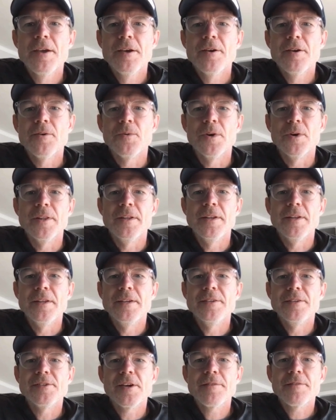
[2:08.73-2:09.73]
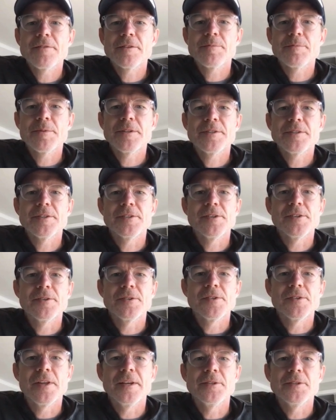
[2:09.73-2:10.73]
When his offer to purchase
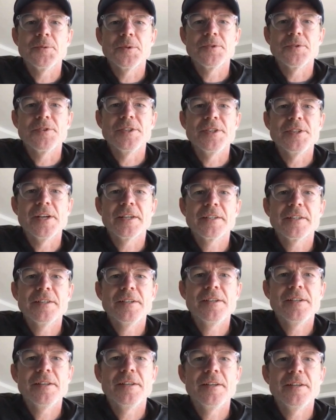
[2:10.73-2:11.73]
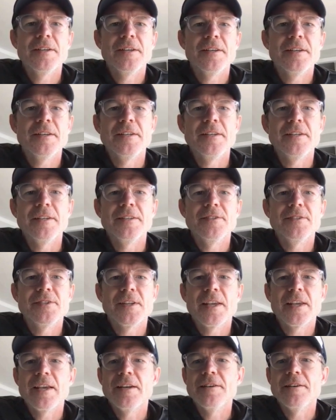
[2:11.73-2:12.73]
those lands was rejected, he
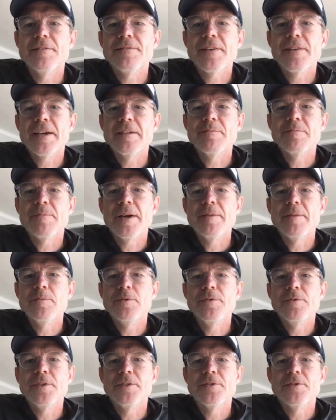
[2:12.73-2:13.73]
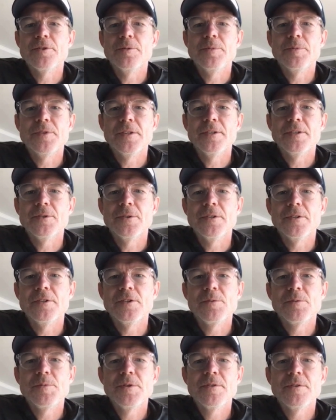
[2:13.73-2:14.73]
instigated a fight by moving troops into a
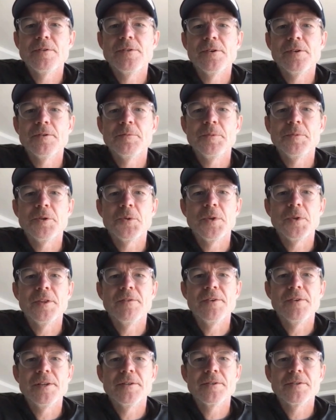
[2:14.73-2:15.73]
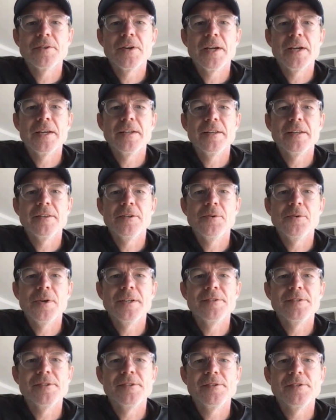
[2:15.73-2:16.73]
disputed zone between the Rio Grande and the
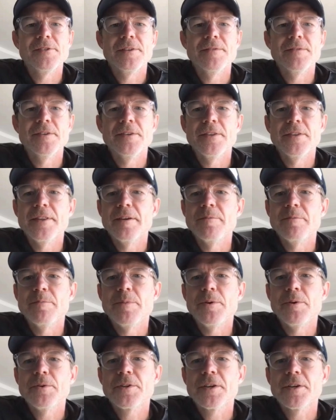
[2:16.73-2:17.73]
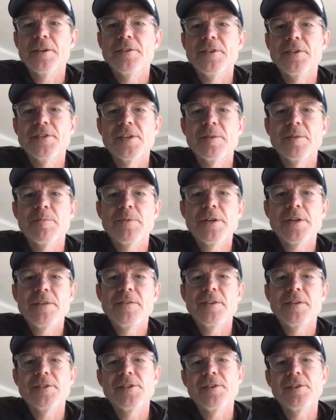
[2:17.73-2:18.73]
Nueces River that both countries had
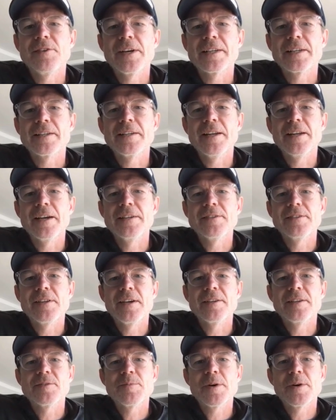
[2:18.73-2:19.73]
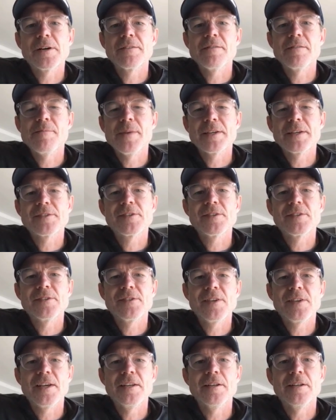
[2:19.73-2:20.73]
previously recognized as part of the Mexican
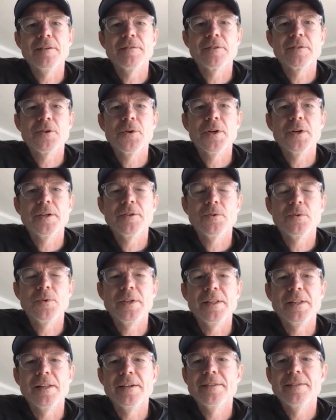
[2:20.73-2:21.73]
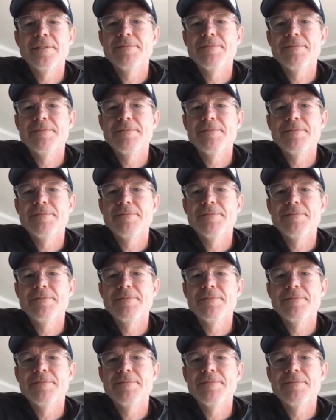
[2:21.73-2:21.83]
state of Coahuila.